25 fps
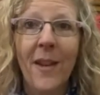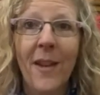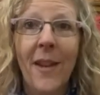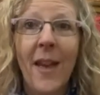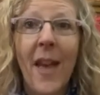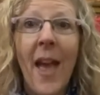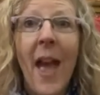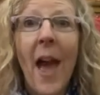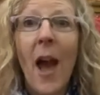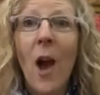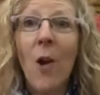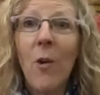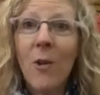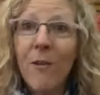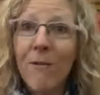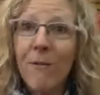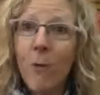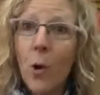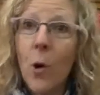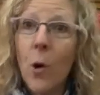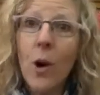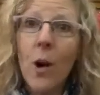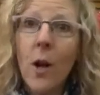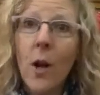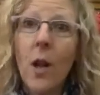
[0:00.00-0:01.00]
Our
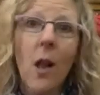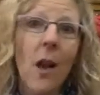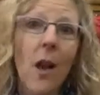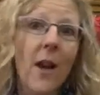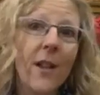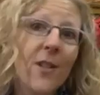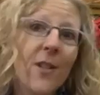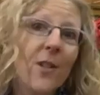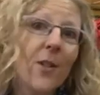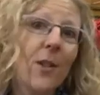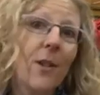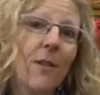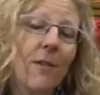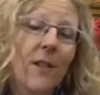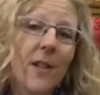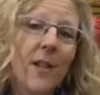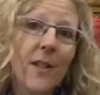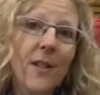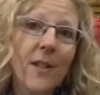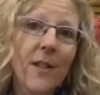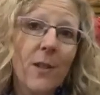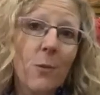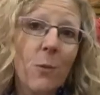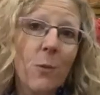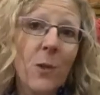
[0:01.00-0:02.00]
4 o'clock
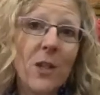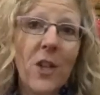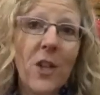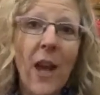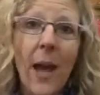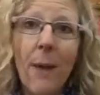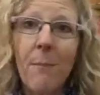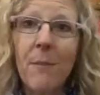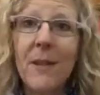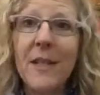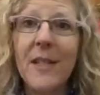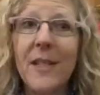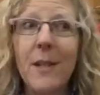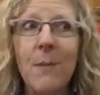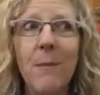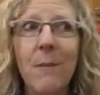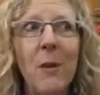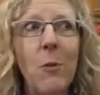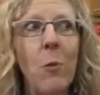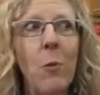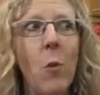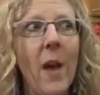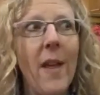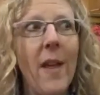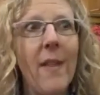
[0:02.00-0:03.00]
service, which happens to be
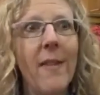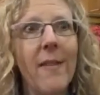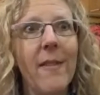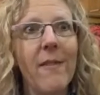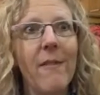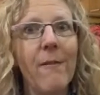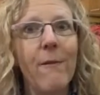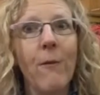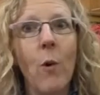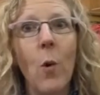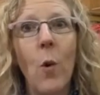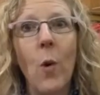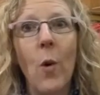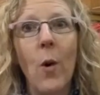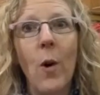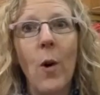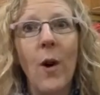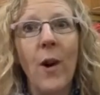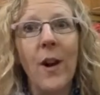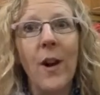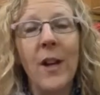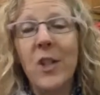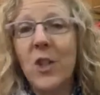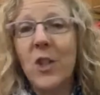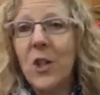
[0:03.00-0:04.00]
one
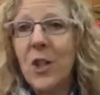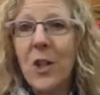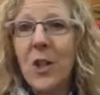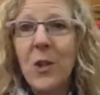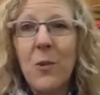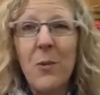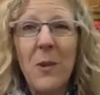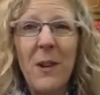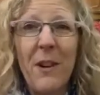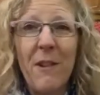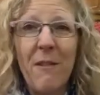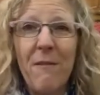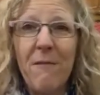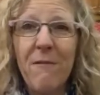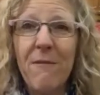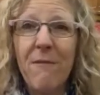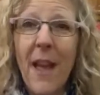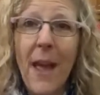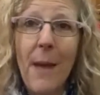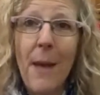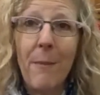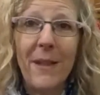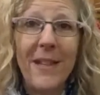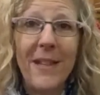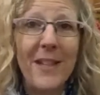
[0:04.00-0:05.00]
for children and
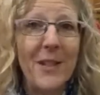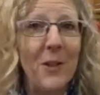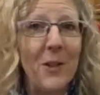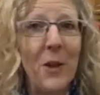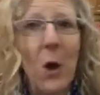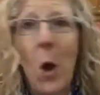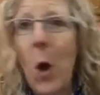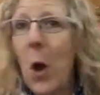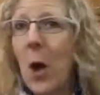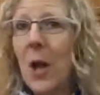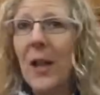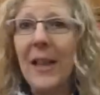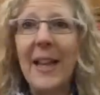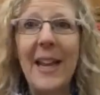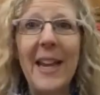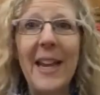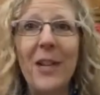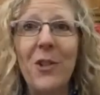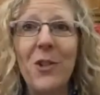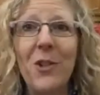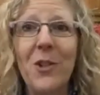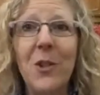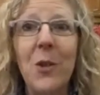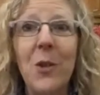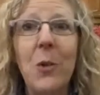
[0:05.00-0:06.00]
families and all
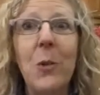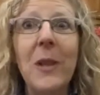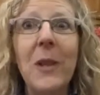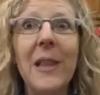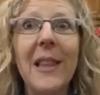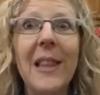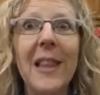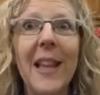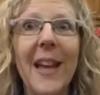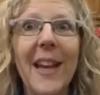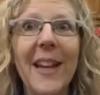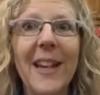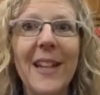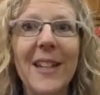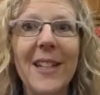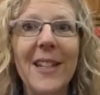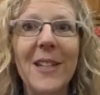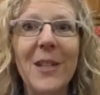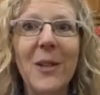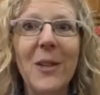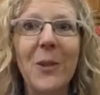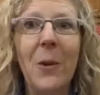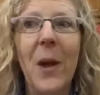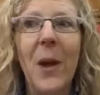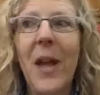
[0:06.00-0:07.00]
ages who like
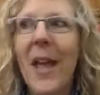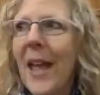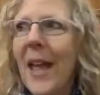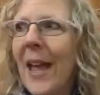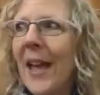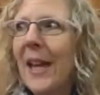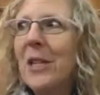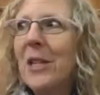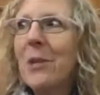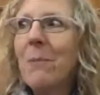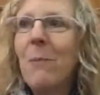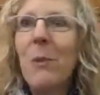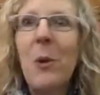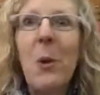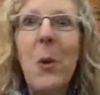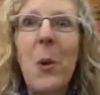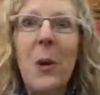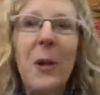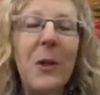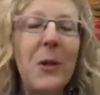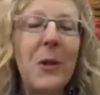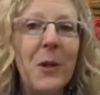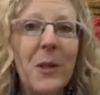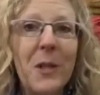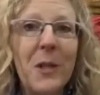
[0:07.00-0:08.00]
to explore
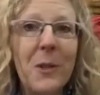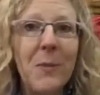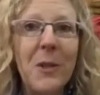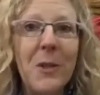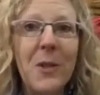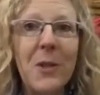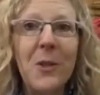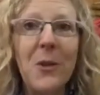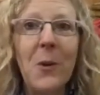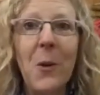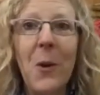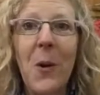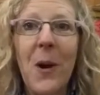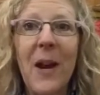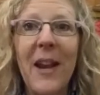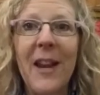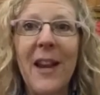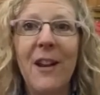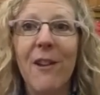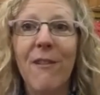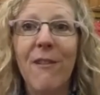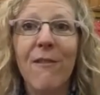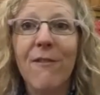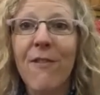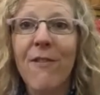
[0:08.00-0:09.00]
the Christmas story in
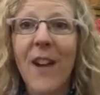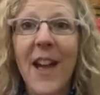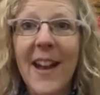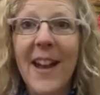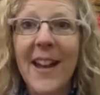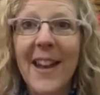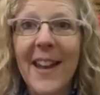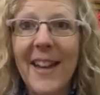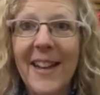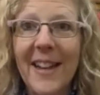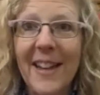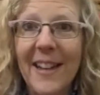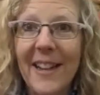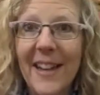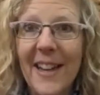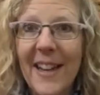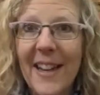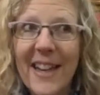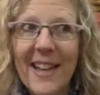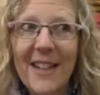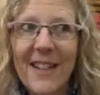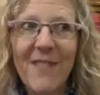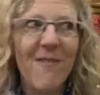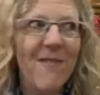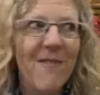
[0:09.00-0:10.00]
a fun and
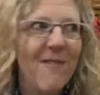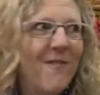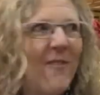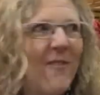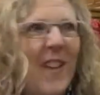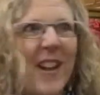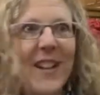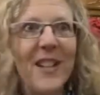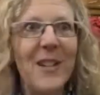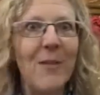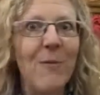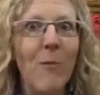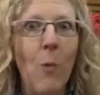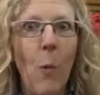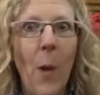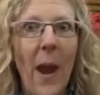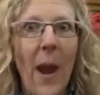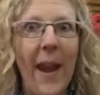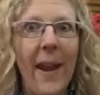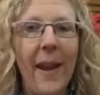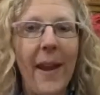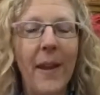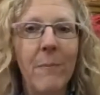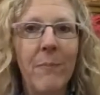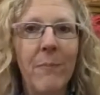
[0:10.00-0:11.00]
inventive
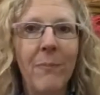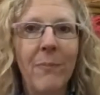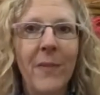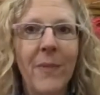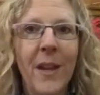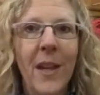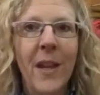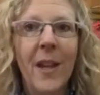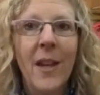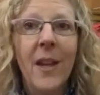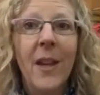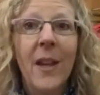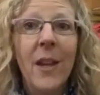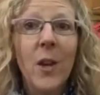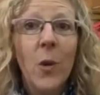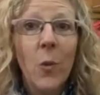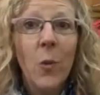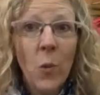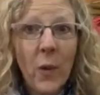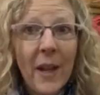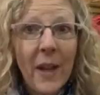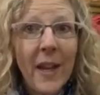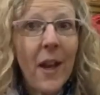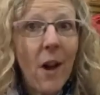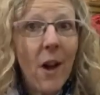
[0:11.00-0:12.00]
way,
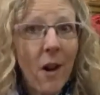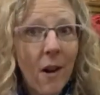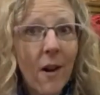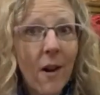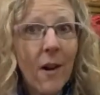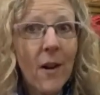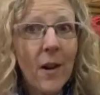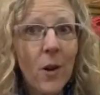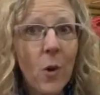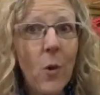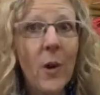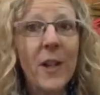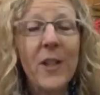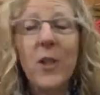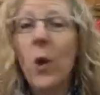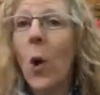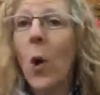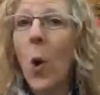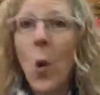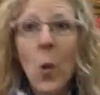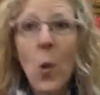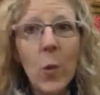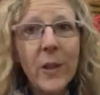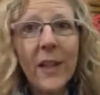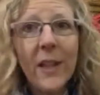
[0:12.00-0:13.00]
we are going to
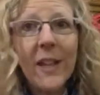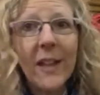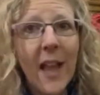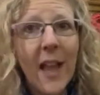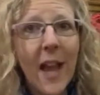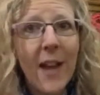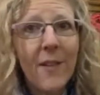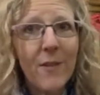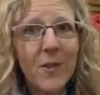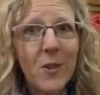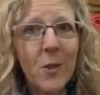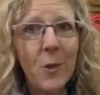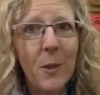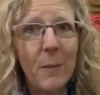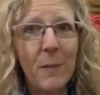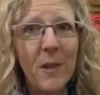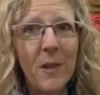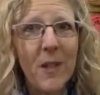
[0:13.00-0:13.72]
only live stream this